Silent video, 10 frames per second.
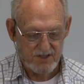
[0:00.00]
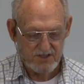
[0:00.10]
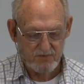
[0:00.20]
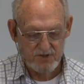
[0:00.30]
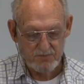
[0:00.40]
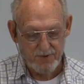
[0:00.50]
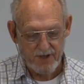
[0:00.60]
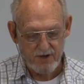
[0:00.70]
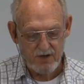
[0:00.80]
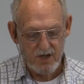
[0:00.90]
This was the
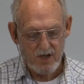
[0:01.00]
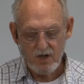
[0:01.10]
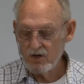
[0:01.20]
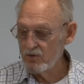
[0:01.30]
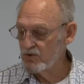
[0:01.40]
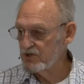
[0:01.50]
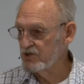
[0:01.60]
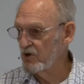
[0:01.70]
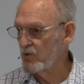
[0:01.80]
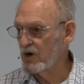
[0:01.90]
Peter who was
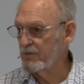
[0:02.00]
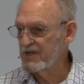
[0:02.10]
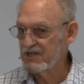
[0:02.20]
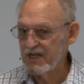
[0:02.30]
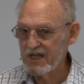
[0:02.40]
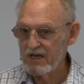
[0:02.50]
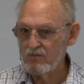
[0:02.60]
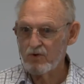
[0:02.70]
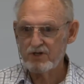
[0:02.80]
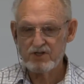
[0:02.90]
nowhere to be seen
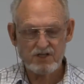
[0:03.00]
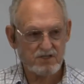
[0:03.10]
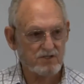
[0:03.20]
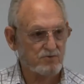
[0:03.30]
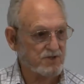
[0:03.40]
when Jesus was